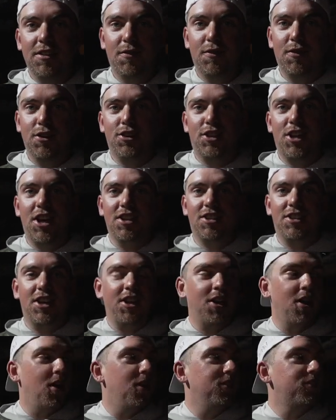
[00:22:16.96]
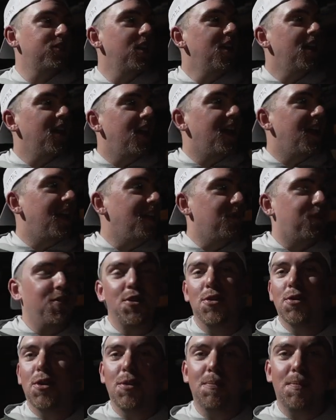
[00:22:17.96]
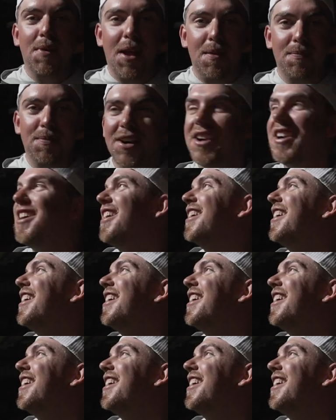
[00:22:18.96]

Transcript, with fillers: for Chasing Ghosts. If you remember,